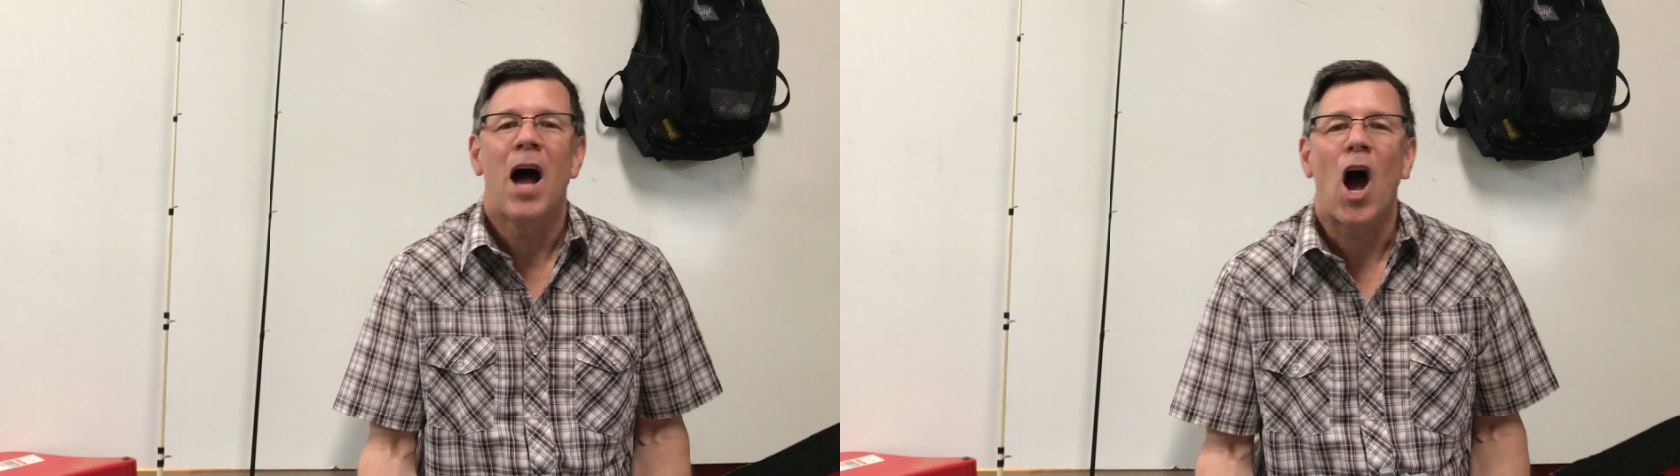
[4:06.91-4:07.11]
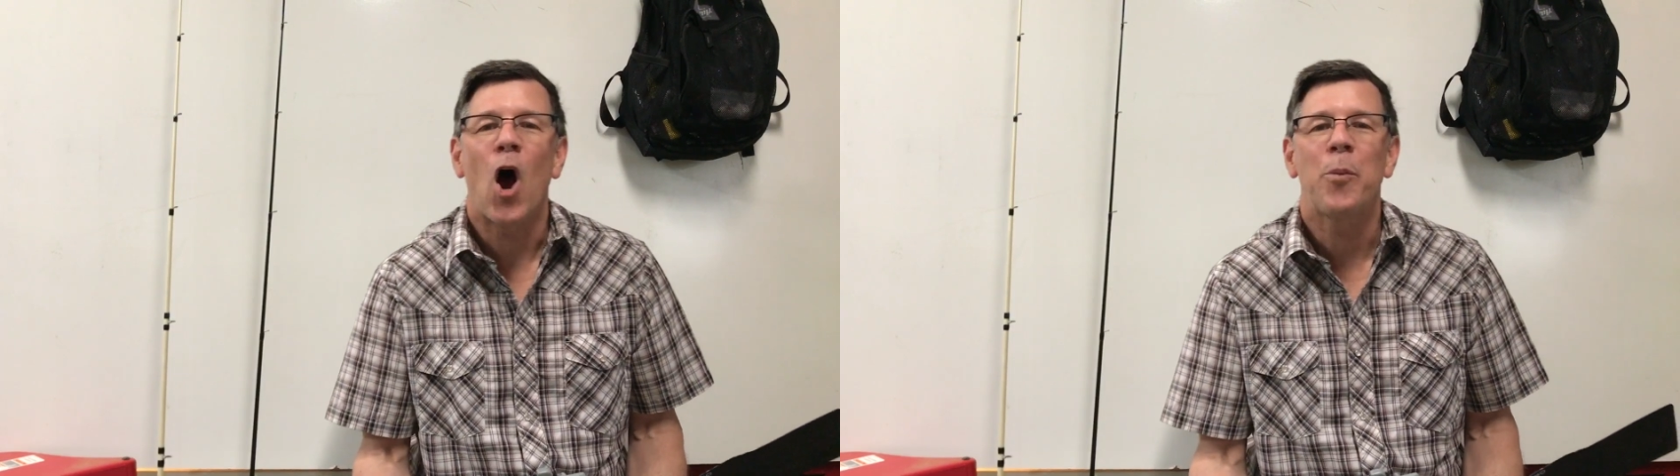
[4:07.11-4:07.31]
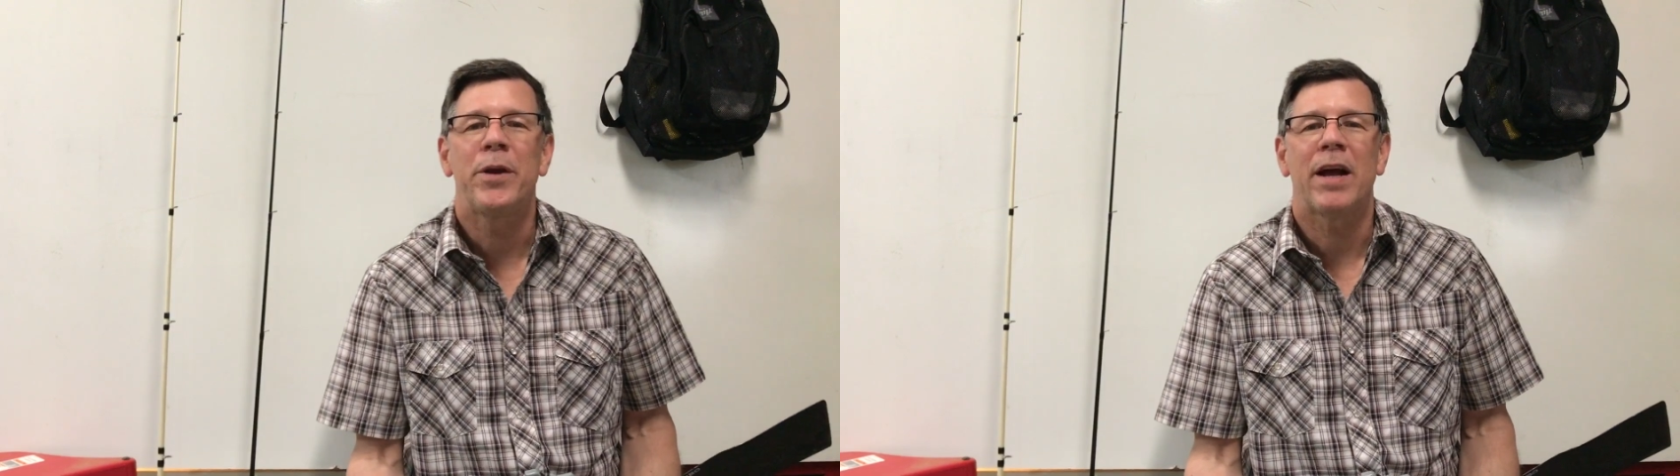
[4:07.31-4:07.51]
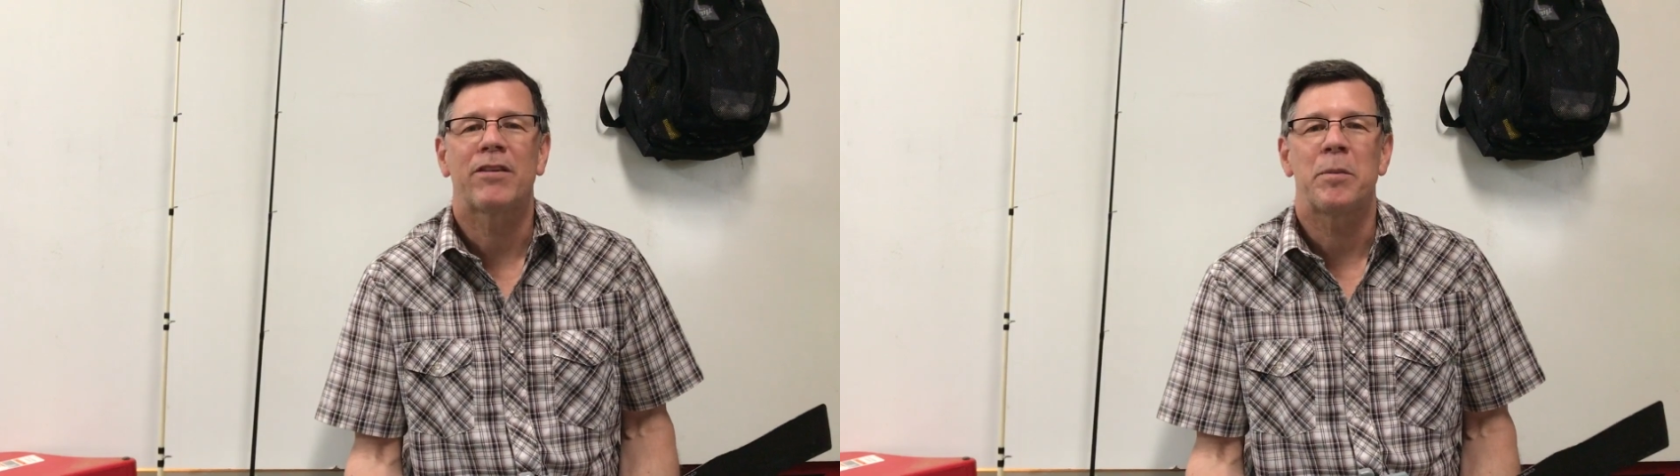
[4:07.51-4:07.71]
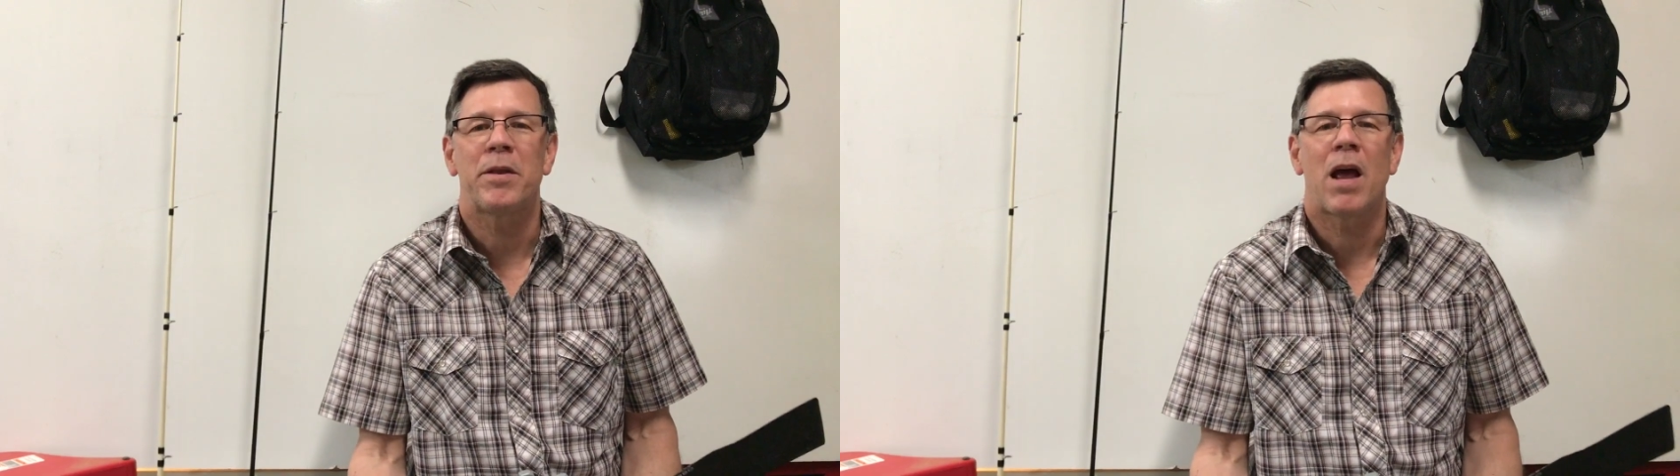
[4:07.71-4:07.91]
I hope you got
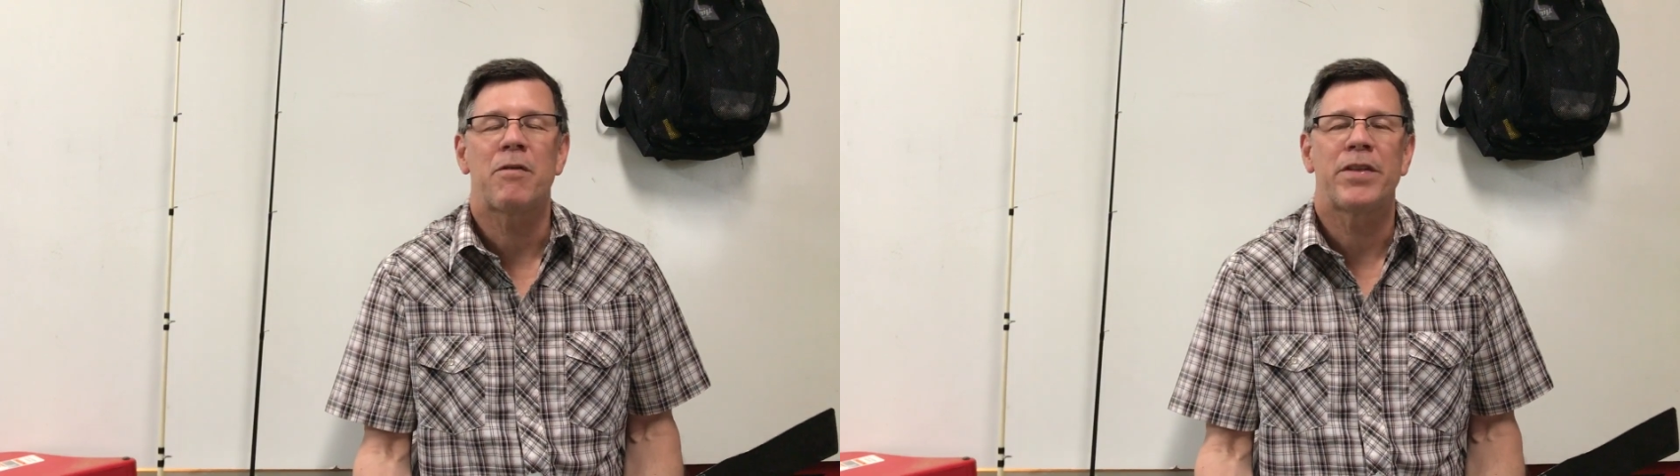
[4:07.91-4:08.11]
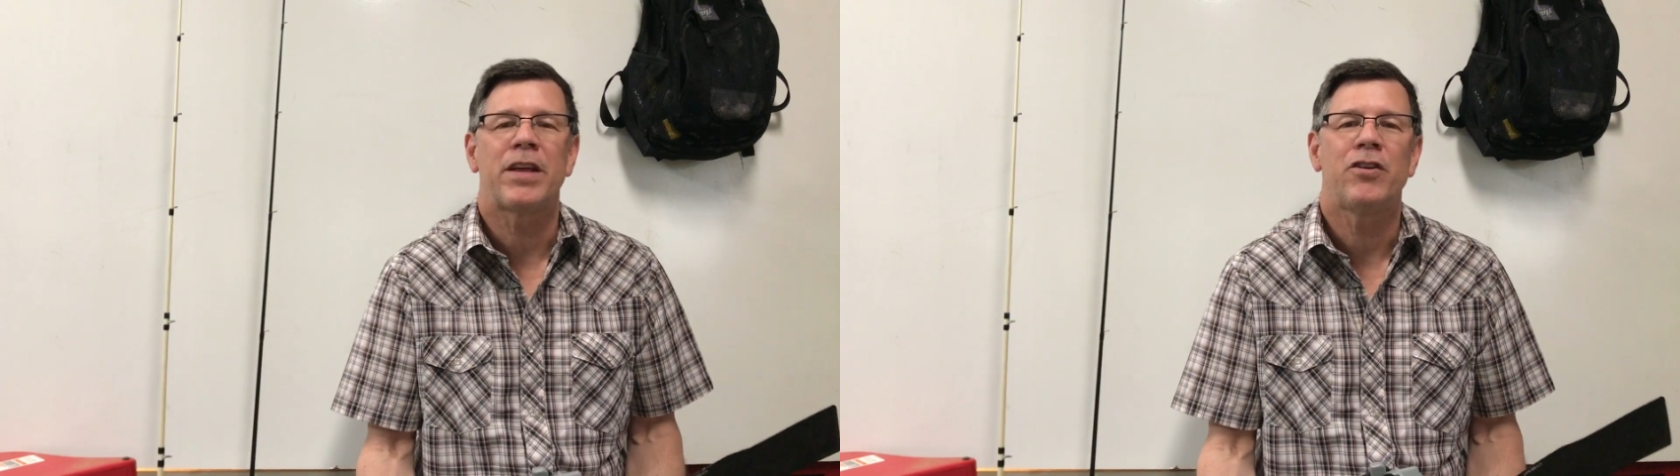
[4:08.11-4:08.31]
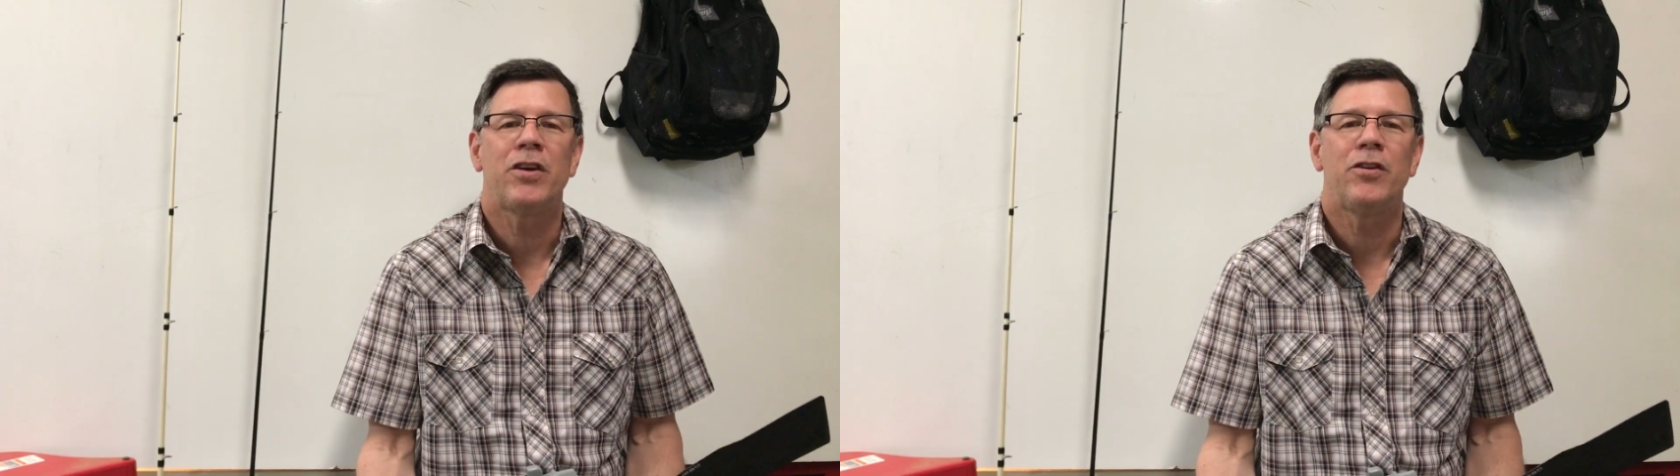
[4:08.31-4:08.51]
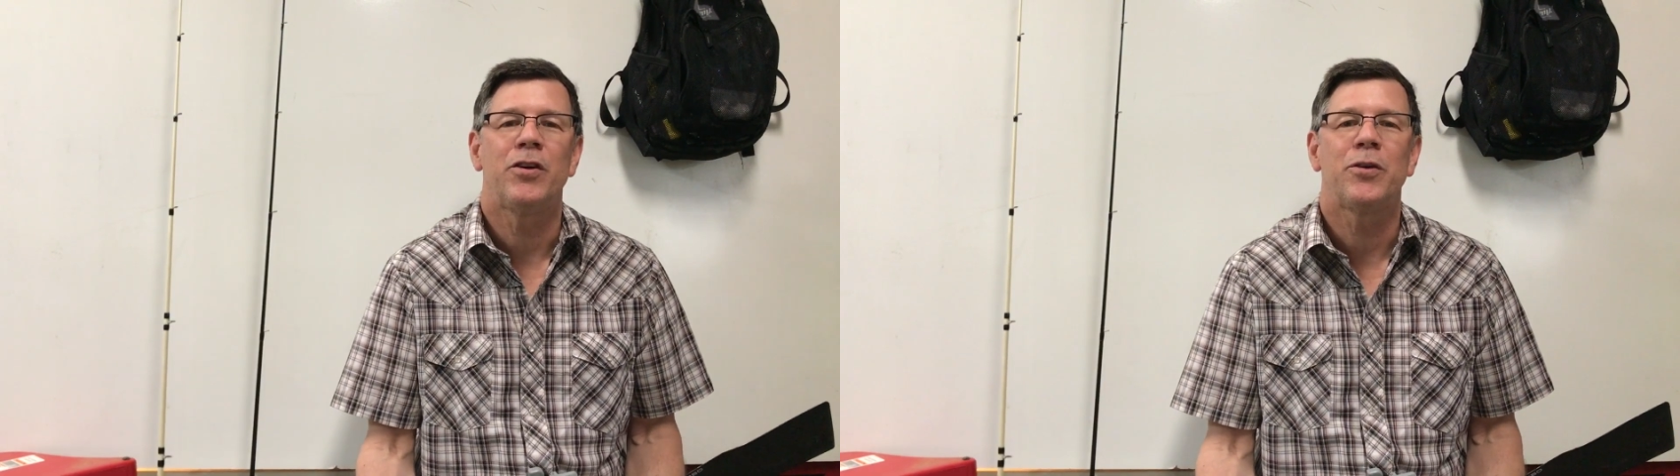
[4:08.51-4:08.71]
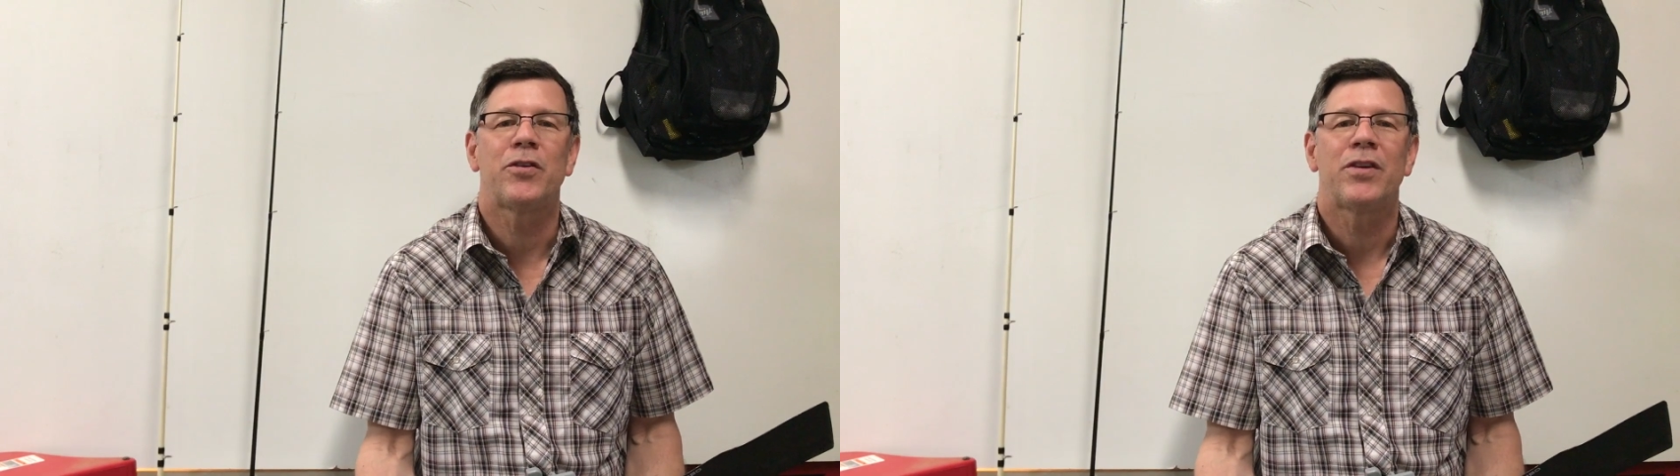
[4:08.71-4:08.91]
something out of it that you can
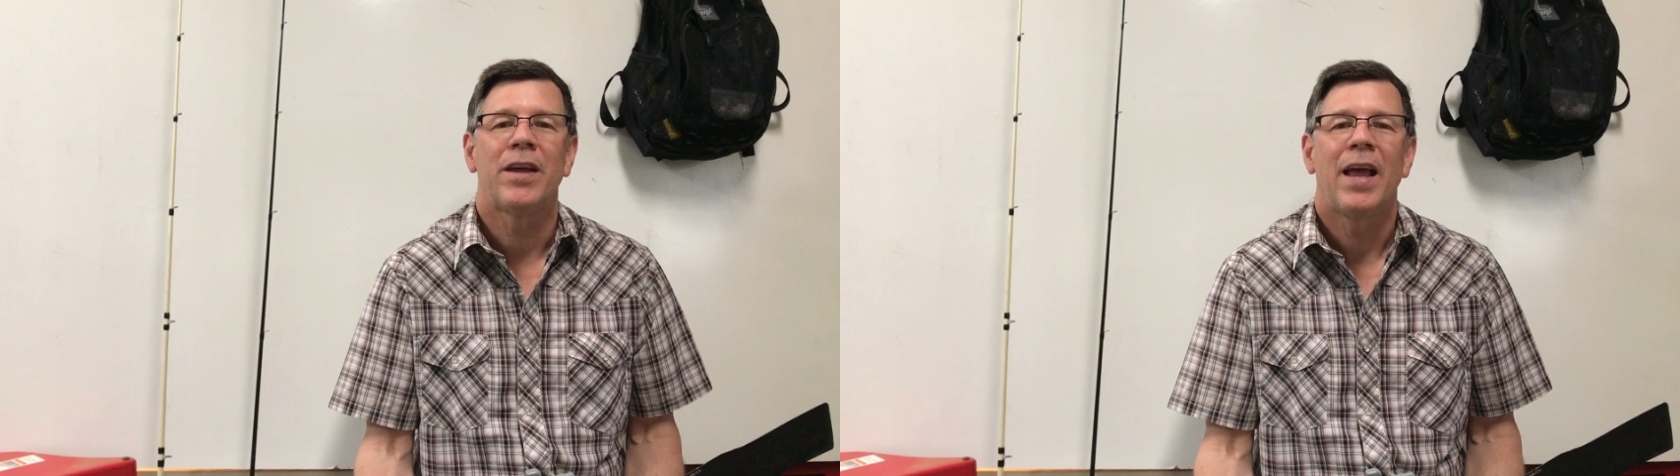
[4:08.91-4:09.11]
use.